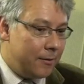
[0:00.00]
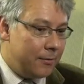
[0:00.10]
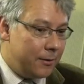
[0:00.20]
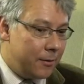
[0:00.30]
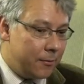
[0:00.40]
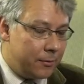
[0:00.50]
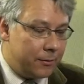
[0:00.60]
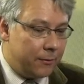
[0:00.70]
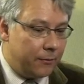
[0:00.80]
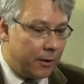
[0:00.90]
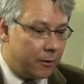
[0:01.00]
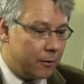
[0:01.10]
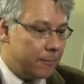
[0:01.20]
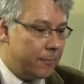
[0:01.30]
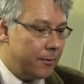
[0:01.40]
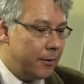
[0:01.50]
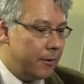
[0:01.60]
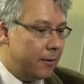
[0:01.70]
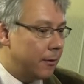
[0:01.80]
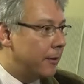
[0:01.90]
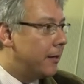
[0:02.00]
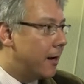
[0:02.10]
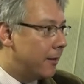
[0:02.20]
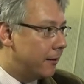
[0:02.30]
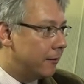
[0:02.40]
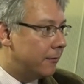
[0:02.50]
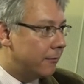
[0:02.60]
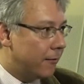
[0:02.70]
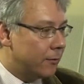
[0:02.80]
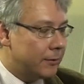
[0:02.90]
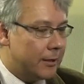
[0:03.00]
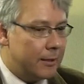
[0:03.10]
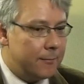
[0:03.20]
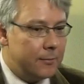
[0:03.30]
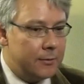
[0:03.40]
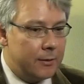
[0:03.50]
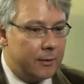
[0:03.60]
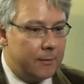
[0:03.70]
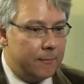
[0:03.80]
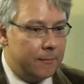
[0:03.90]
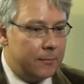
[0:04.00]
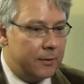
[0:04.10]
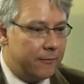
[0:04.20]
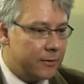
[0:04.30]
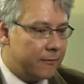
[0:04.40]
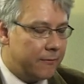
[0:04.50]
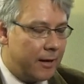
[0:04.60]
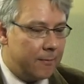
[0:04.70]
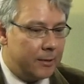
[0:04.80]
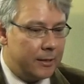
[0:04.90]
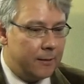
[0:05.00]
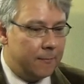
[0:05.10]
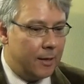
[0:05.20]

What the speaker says: did go to Zagreb in the early 90s several times to visit family.